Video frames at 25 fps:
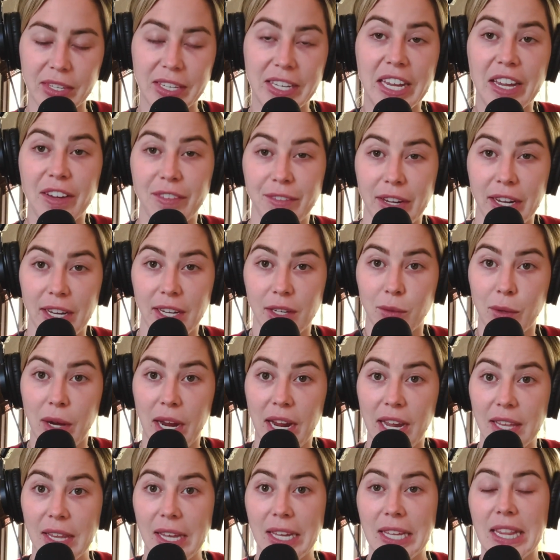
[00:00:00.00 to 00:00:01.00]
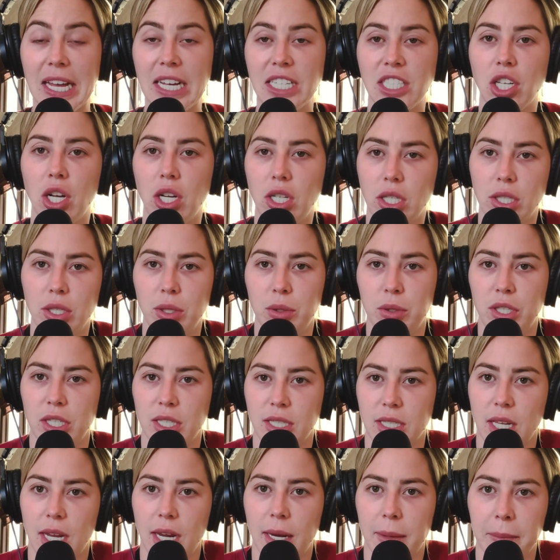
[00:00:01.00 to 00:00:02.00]
giving, right? Like that's also
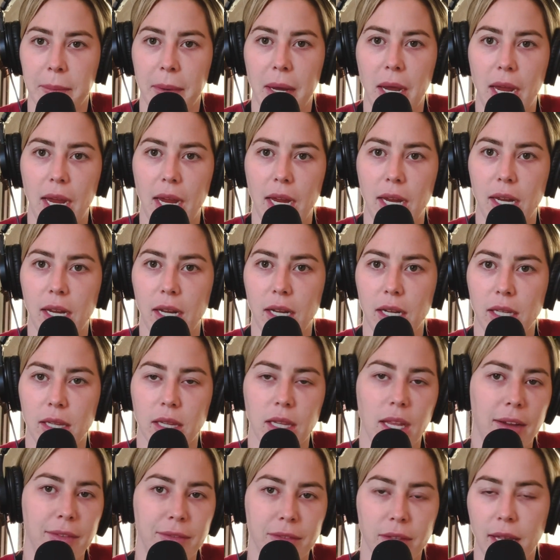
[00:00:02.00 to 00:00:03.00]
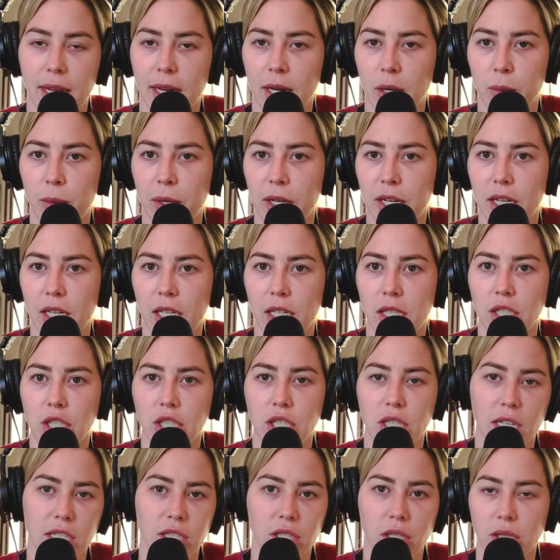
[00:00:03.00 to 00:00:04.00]
just like my love
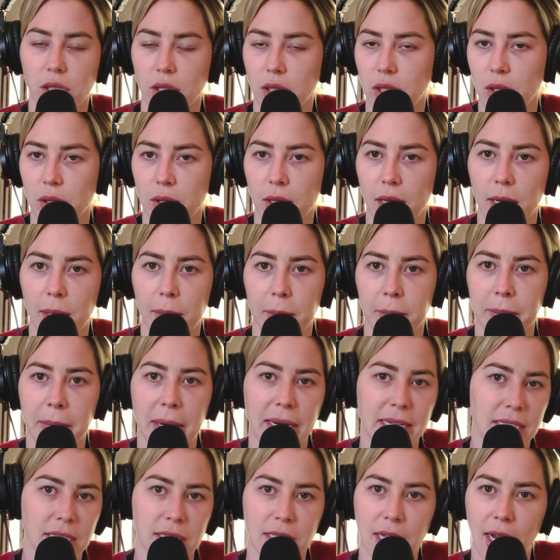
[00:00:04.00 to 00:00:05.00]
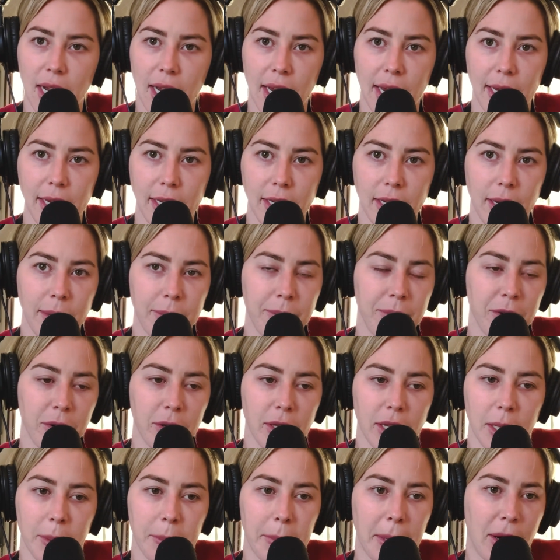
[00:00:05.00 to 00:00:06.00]
language. That's also like my sign. I'm very
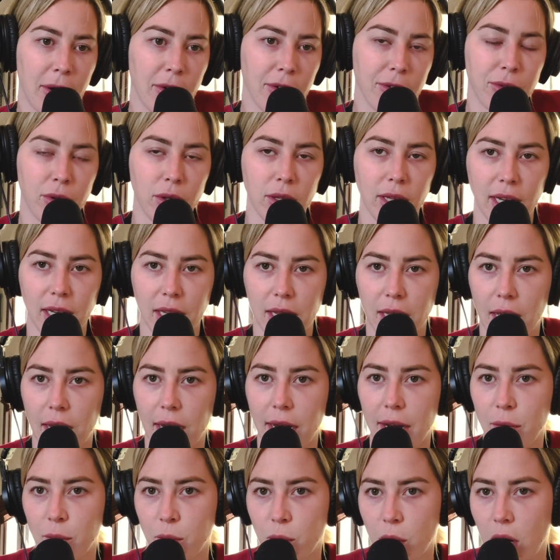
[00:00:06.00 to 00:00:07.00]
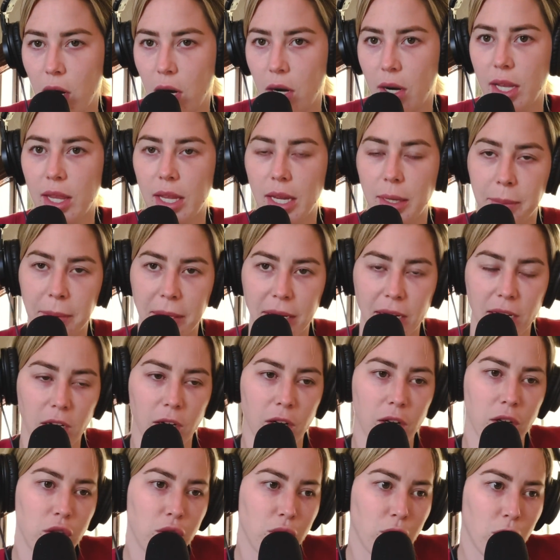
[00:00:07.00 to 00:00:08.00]
like powerful, like a lion roar. I like being in
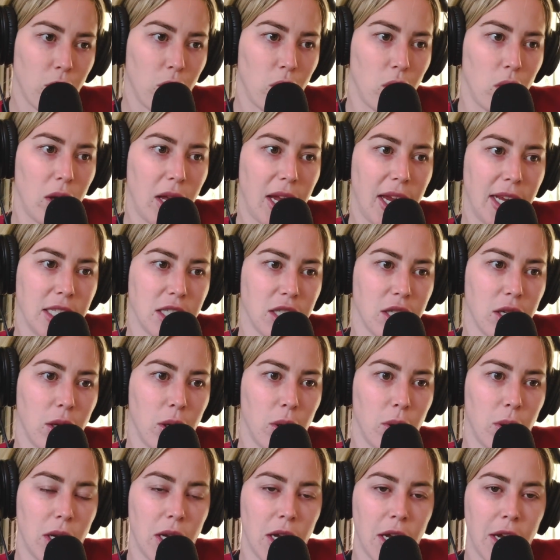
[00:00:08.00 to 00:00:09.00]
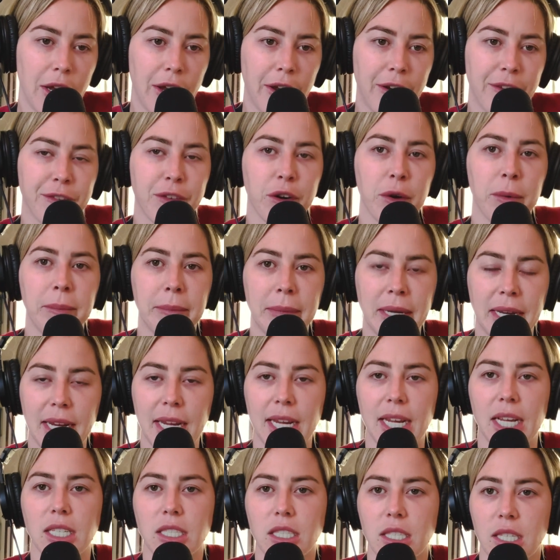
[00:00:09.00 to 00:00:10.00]
control. And so for
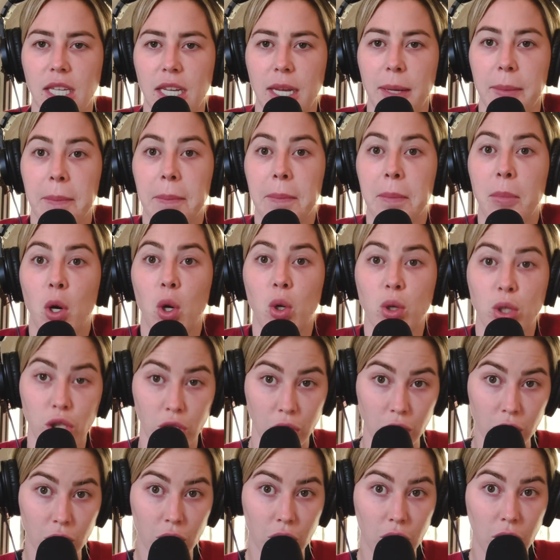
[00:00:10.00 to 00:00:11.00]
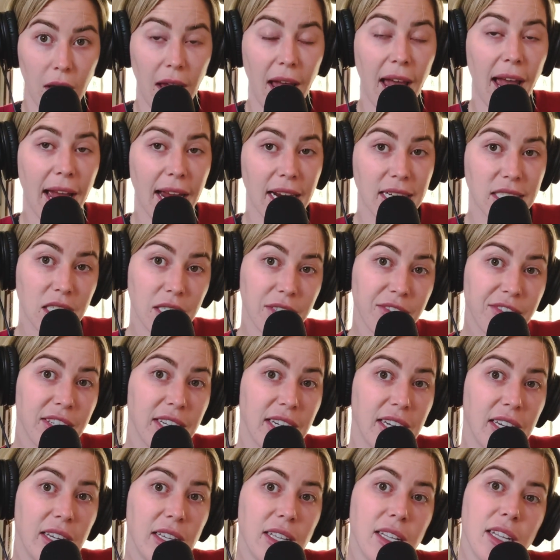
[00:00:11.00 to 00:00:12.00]
me, it's the emotional act of
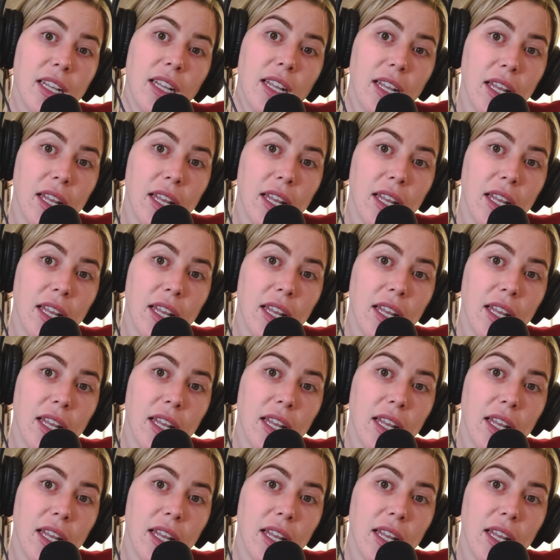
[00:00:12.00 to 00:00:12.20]
it